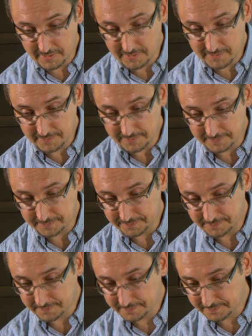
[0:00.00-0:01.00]
any of the
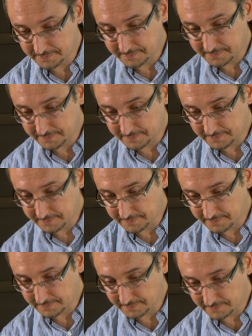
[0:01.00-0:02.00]

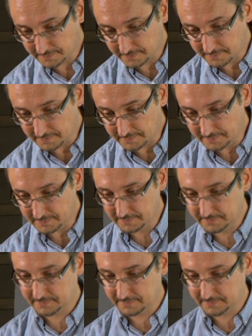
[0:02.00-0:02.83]
terrestrial projects.